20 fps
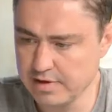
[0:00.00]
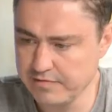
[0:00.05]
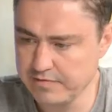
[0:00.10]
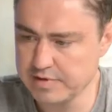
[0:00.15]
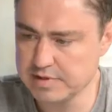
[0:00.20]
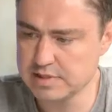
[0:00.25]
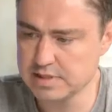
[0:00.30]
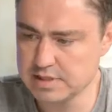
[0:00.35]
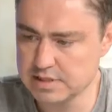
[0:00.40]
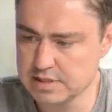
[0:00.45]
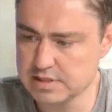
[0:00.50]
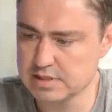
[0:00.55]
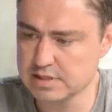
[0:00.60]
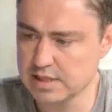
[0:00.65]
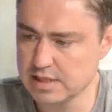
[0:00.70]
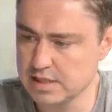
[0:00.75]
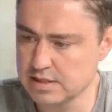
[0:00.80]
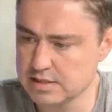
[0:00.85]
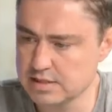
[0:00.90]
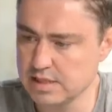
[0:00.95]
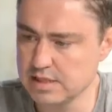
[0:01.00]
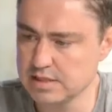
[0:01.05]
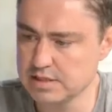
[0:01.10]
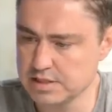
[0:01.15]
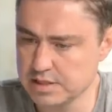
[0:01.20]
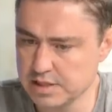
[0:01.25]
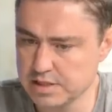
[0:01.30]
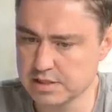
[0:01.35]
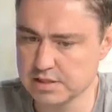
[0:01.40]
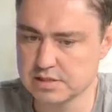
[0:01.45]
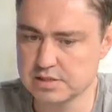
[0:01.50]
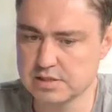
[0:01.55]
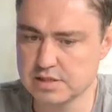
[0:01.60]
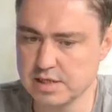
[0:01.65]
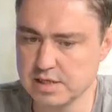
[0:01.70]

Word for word: if it is a state secret,